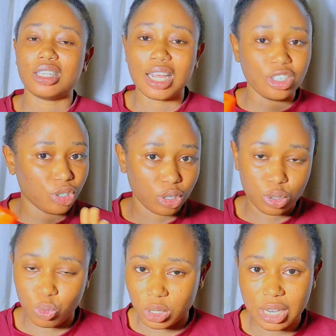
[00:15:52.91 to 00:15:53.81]
That's
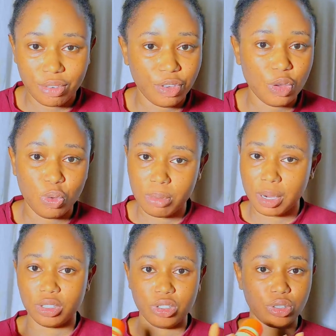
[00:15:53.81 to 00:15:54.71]
just what I feel
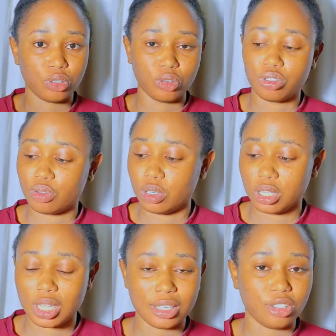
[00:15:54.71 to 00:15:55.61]
about this sunscreen.
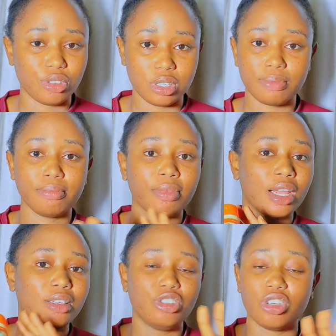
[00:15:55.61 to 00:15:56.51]

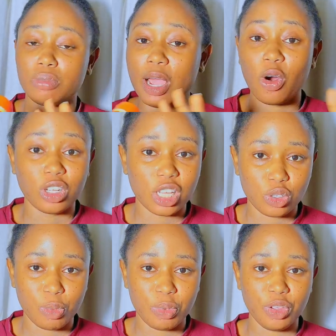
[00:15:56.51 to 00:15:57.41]
This is just my honest
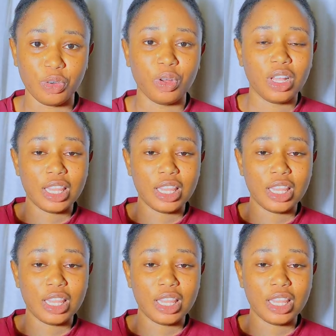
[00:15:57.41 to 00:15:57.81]
opinion.